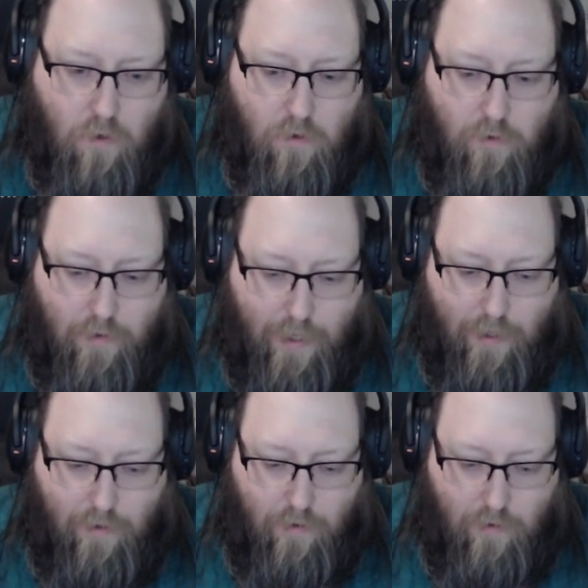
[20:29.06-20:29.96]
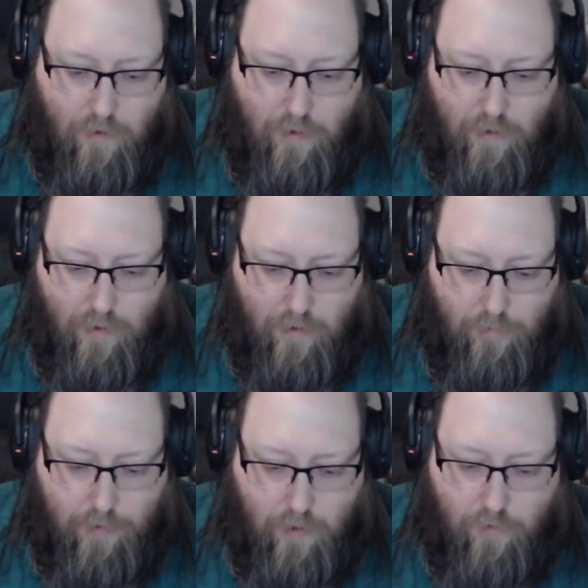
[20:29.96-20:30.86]
then you
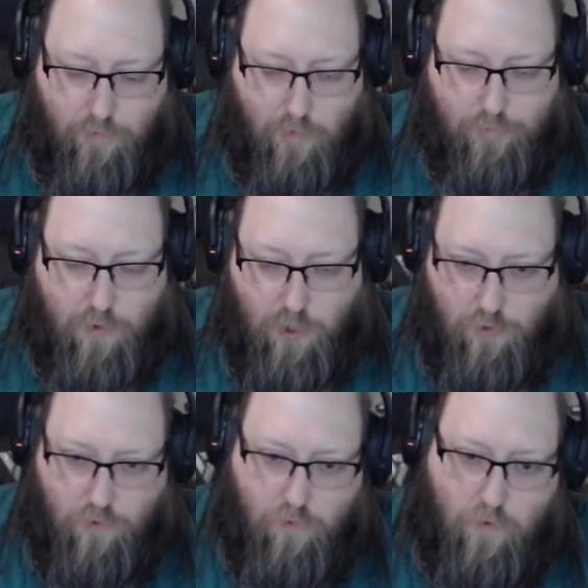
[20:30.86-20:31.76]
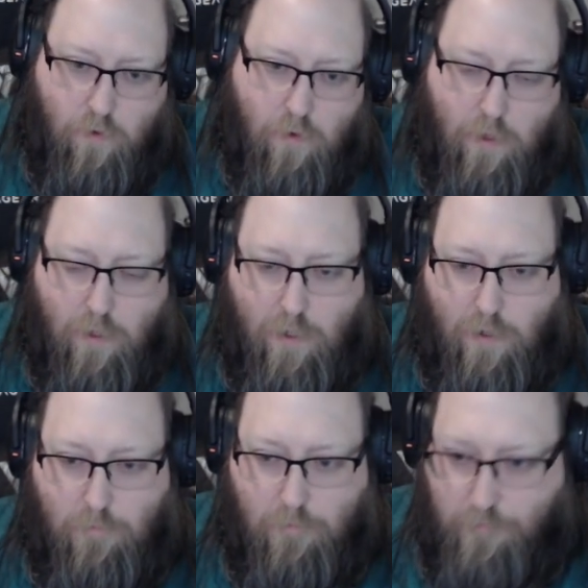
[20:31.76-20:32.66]
would go from 2,
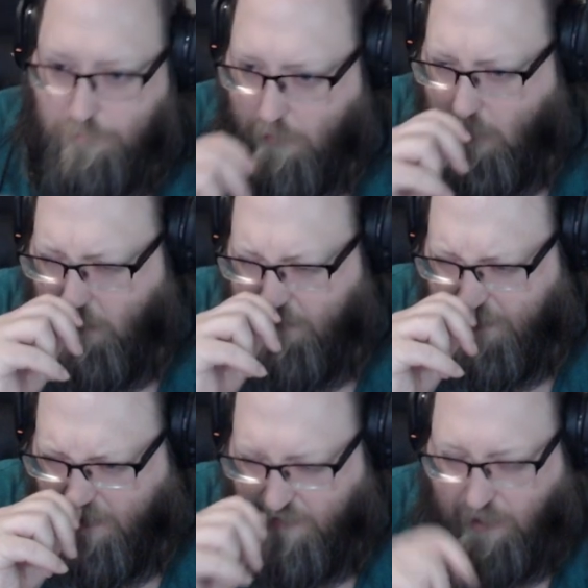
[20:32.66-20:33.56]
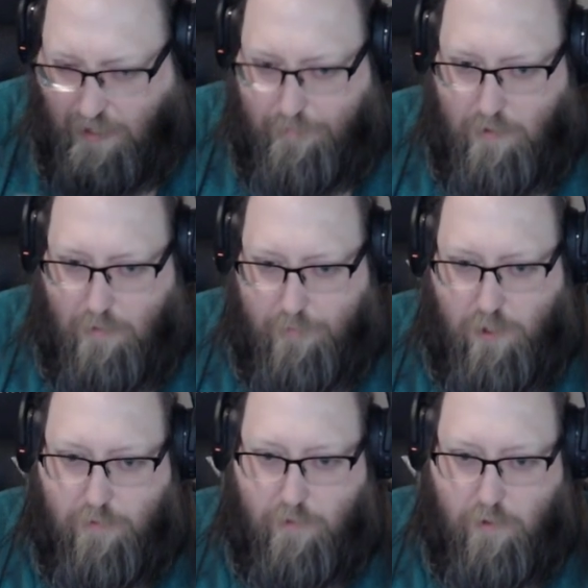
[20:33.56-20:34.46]
or you would go skip number
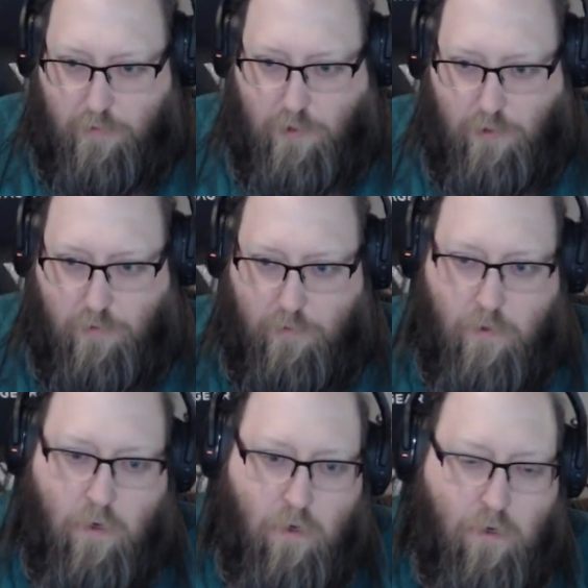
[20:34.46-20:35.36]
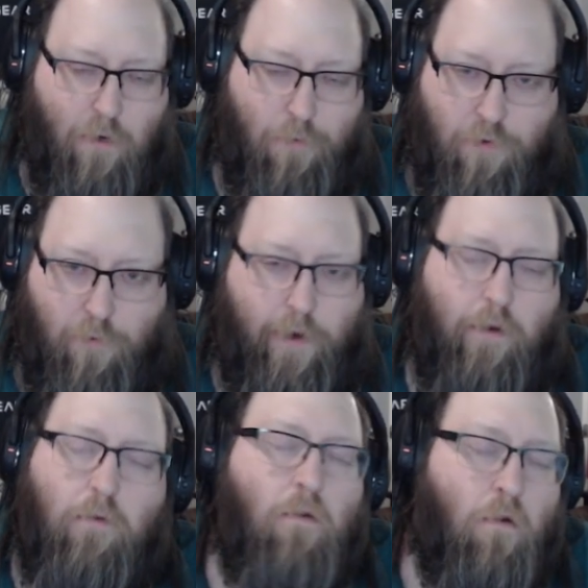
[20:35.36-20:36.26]
2 and go to number 3,
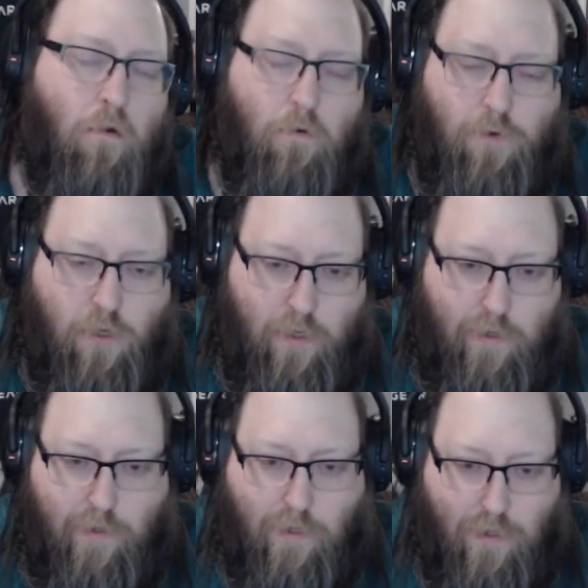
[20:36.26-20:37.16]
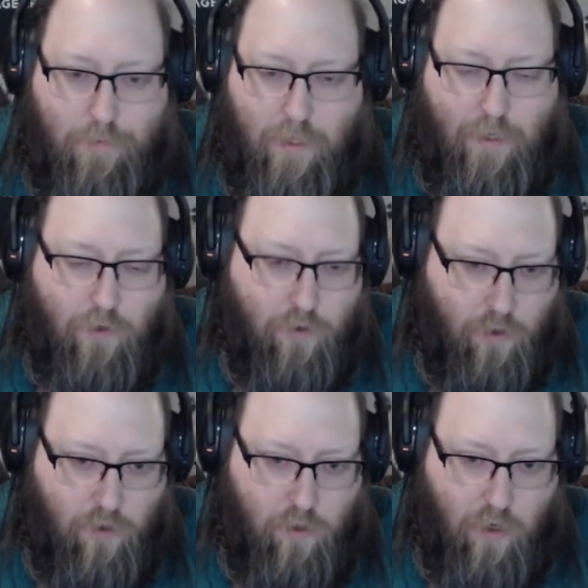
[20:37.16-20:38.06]
which is going to be the
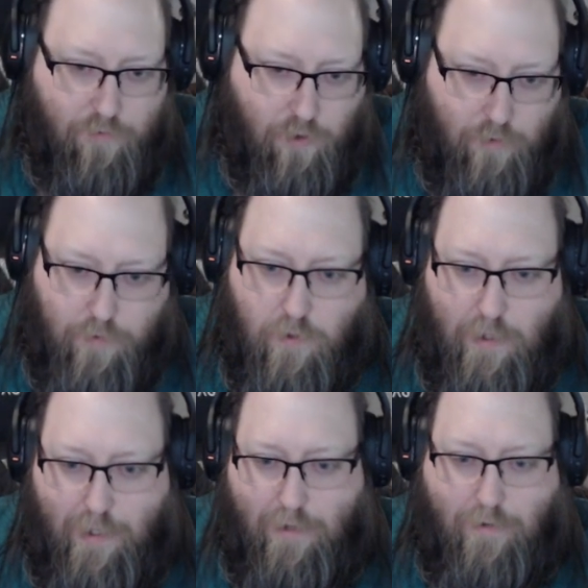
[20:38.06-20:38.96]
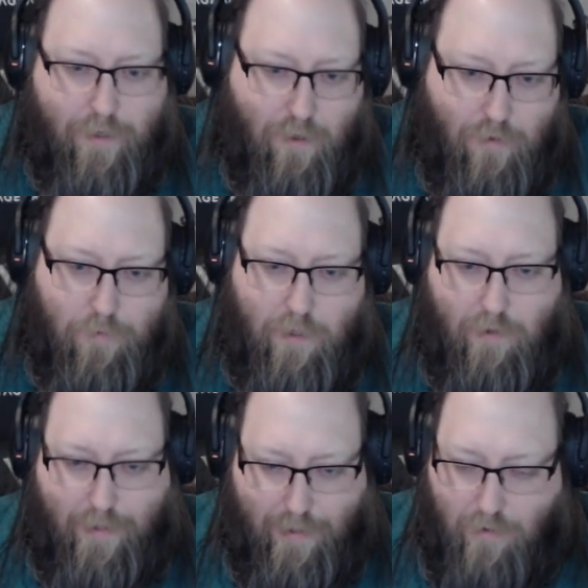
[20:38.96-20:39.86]
introduction to JavaScript and GitHub and
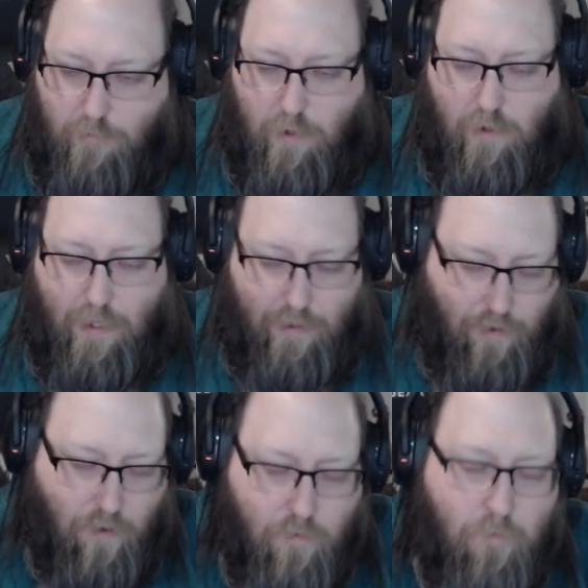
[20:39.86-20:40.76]
Git and what all that is.